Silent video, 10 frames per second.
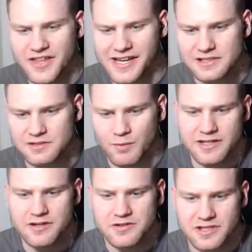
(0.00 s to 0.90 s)
thing is, we
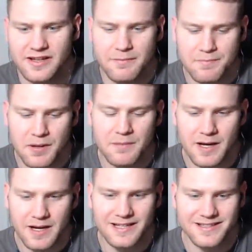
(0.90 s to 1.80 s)
usually put
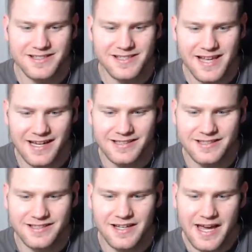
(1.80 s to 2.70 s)
money into
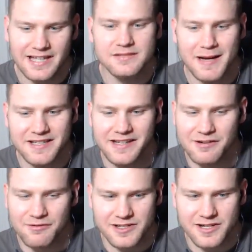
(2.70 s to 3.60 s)
snakes
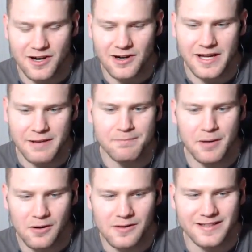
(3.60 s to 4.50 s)
expecting a return. In
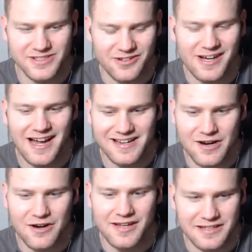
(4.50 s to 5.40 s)
Bolin's, you got to
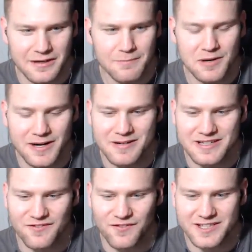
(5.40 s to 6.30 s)
know that you're pretty
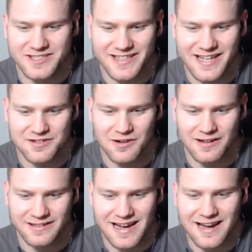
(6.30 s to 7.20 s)
much flushing that
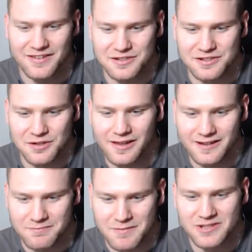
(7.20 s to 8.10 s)
down the
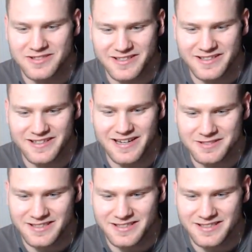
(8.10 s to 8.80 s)
toilet most of the time.